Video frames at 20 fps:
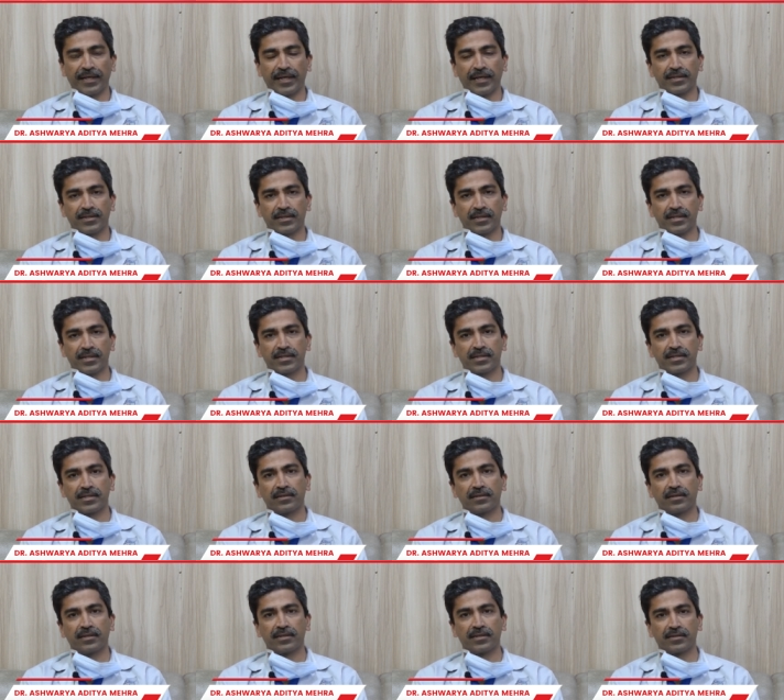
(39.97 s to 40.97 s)
cases
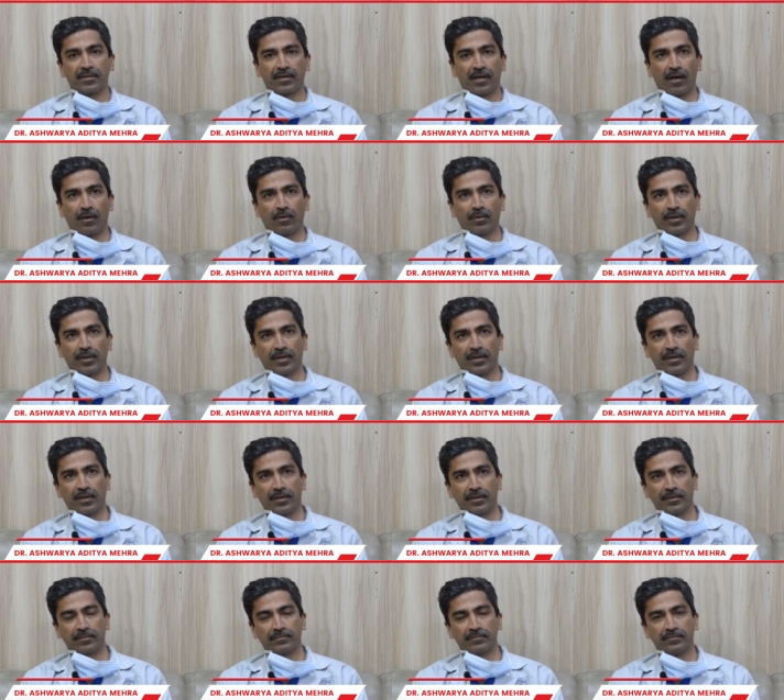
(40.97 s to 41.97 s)
is around
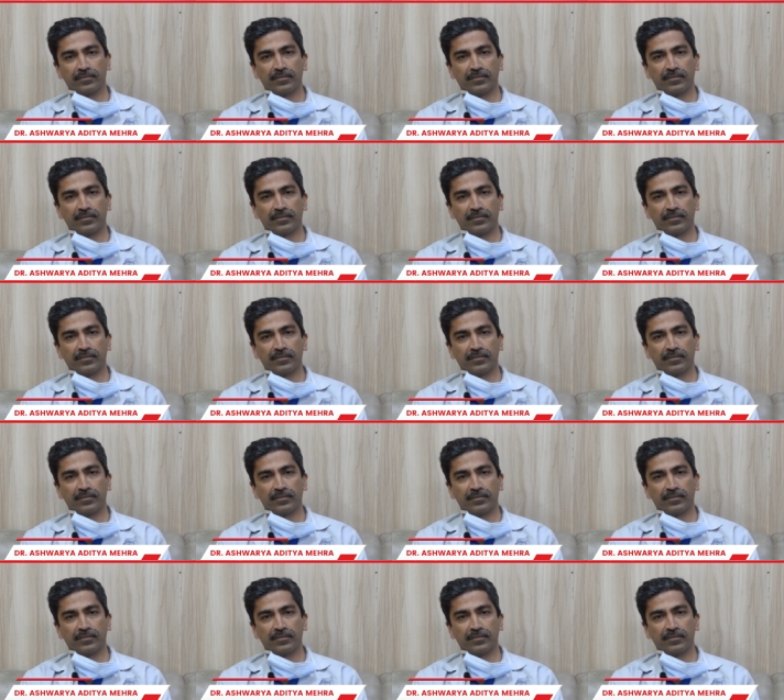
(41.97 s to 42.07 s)
uh,